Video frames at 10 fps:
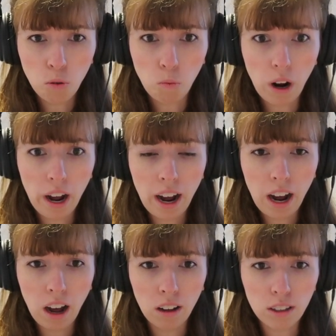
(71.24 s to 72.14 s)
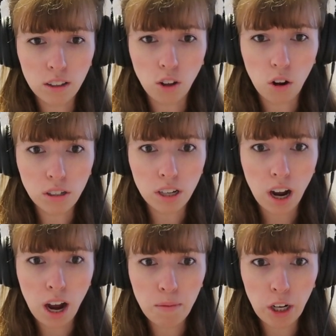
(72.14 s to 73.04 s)
Wow, long
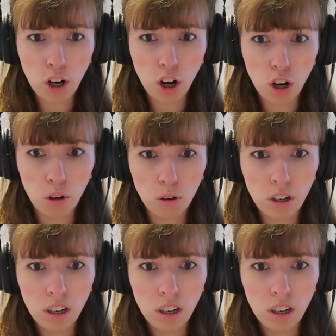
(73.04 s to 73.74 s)
time ago.